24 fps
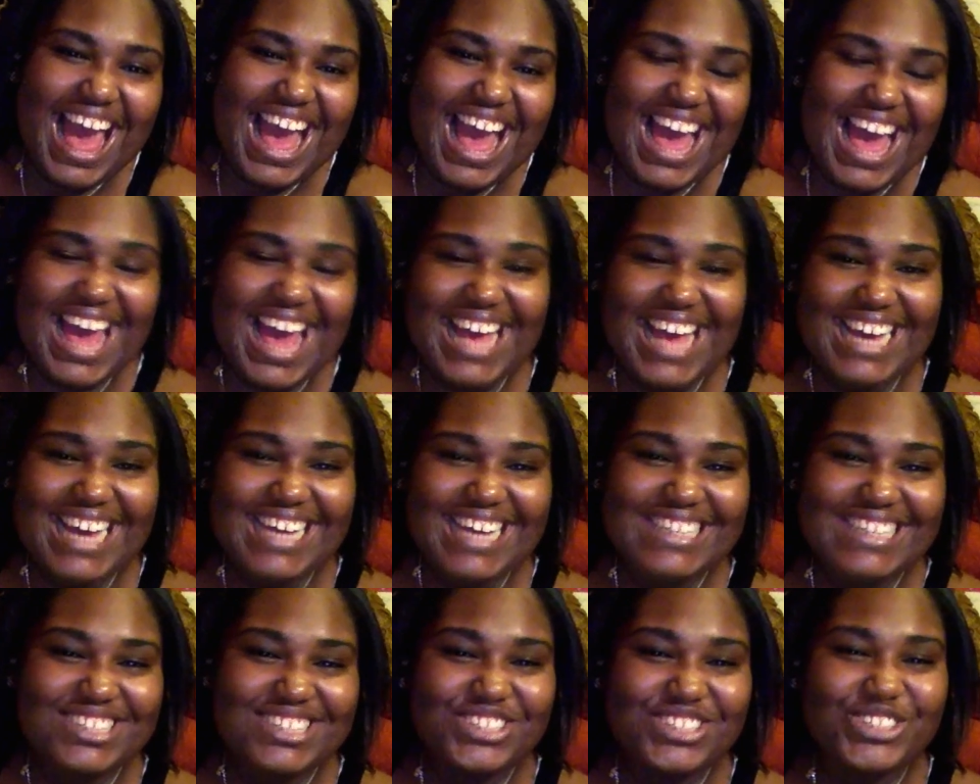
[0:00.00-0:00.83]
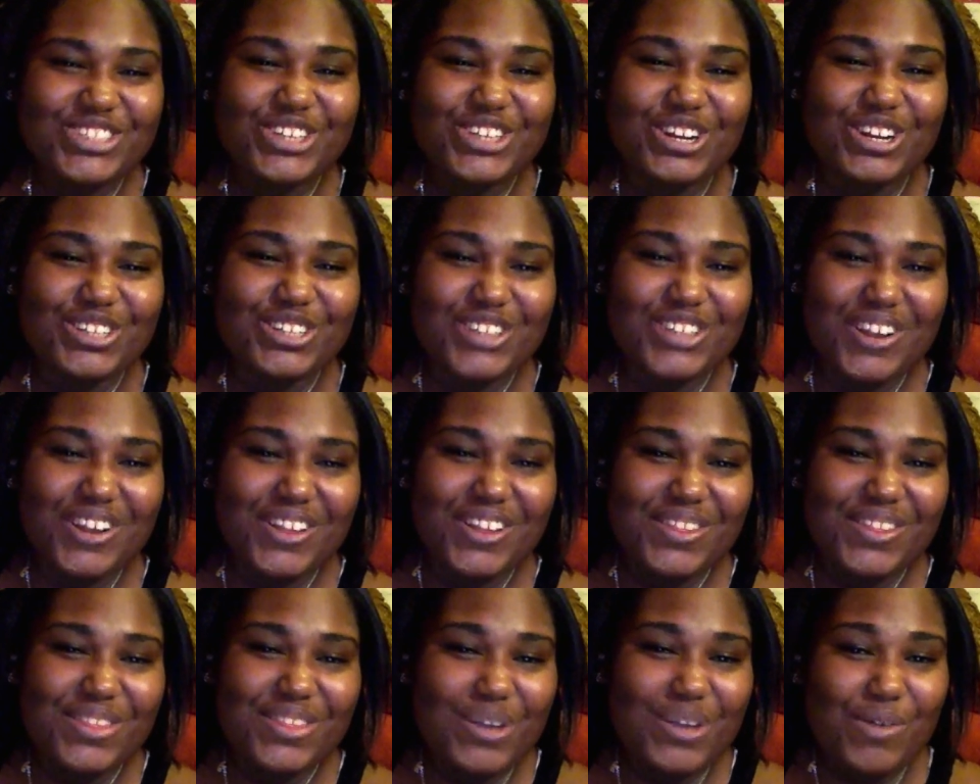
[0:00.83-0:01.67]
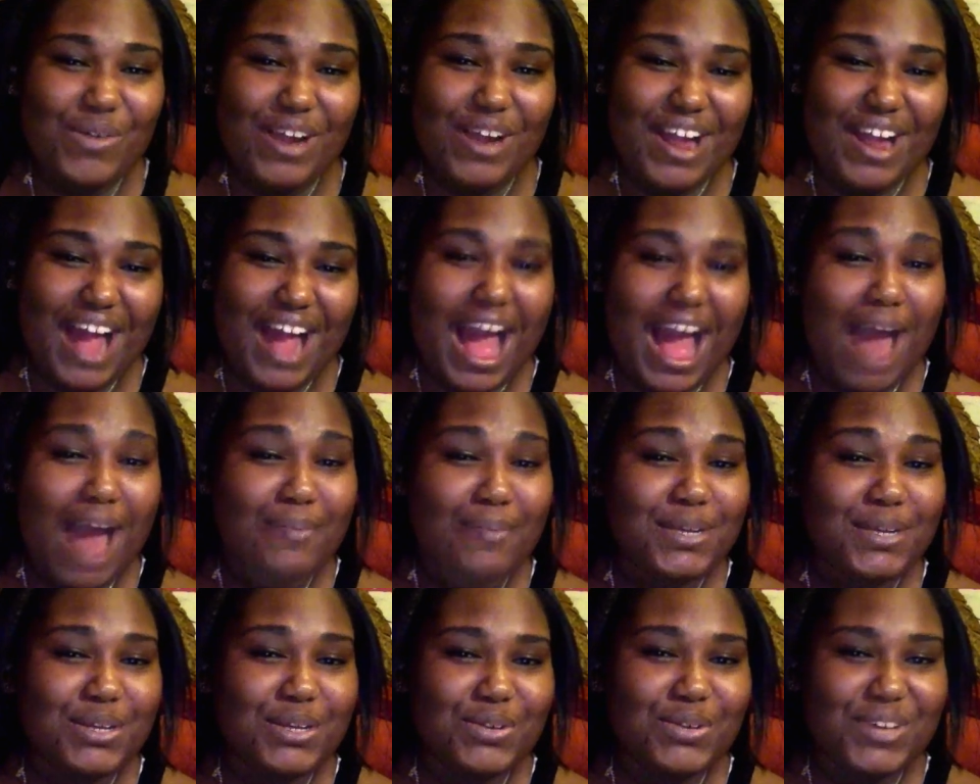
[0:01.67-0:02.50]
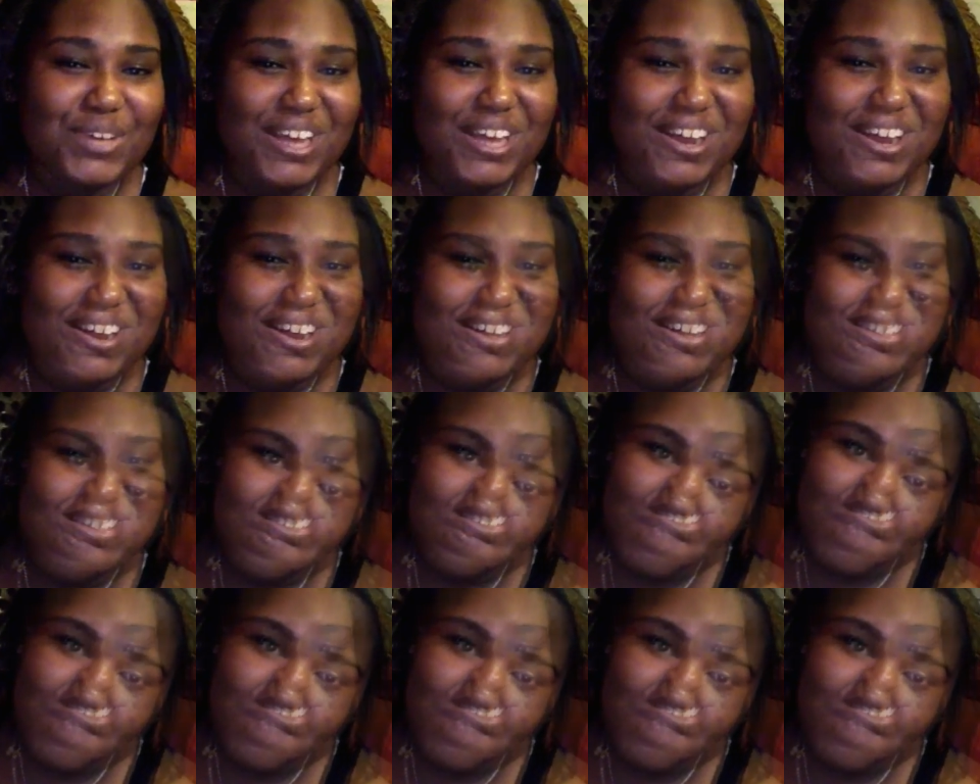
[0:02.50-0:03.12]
Hey guys, it's your girl Geraldine Thrower. Happy New Year.